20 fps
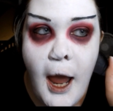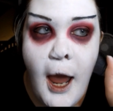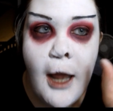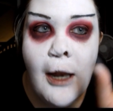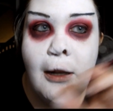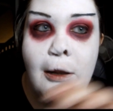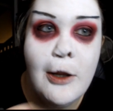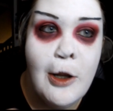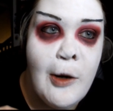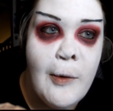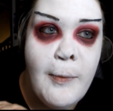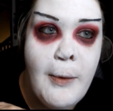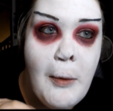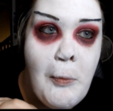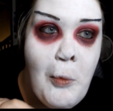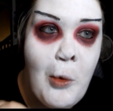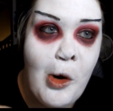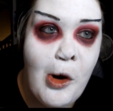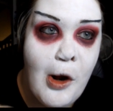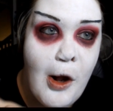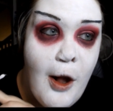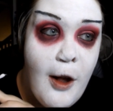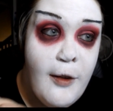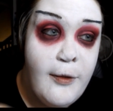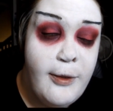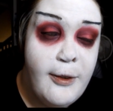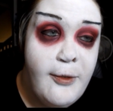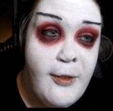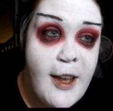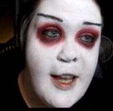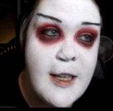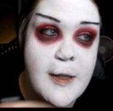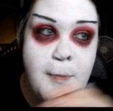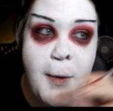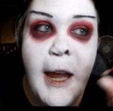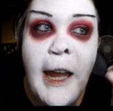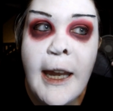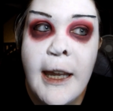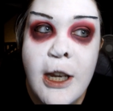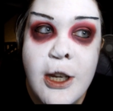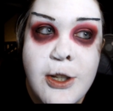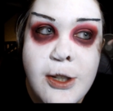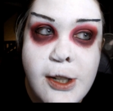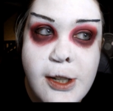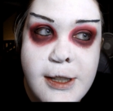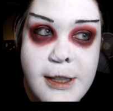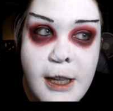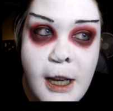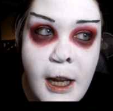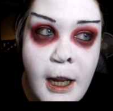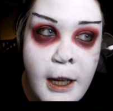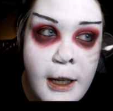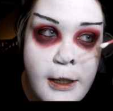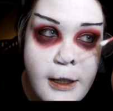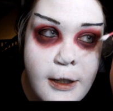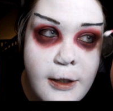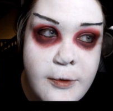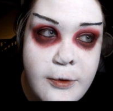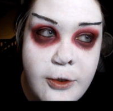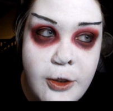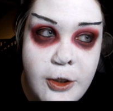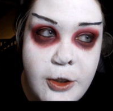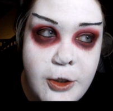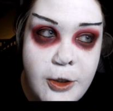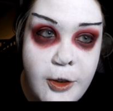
and a little bit more of the face paint and just kind of